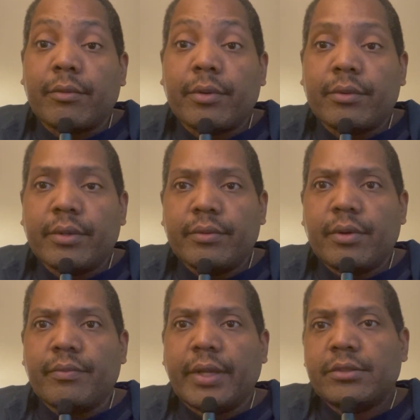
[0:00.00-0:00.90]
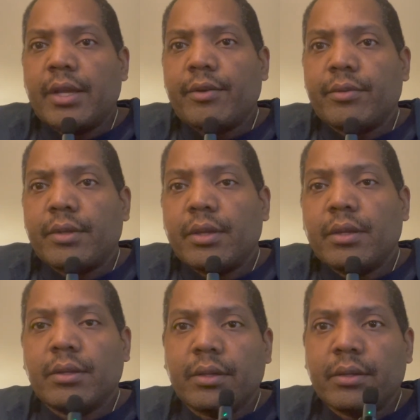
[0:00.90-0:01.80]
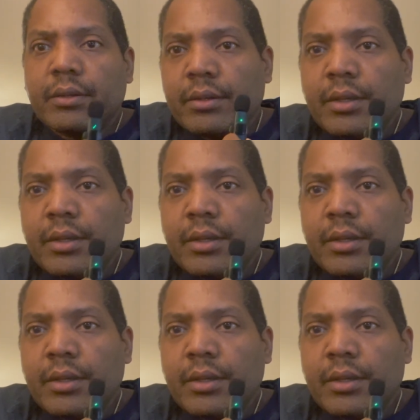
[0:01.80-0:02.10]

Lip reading: if you're that's not your thing, then